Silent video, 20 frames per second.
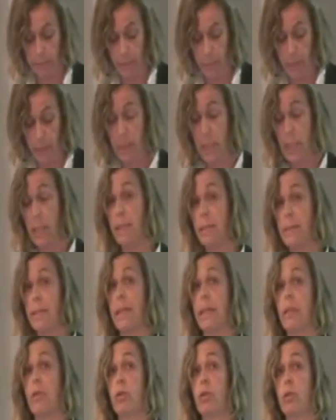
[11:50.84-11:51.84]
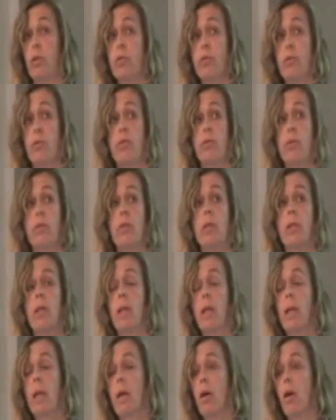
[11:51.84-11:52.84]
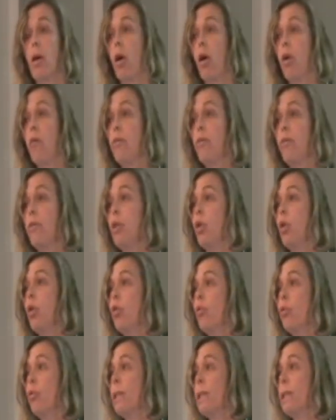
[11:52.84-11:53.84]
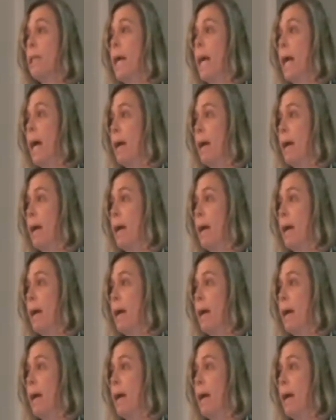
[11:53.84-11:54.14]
skills that the users often already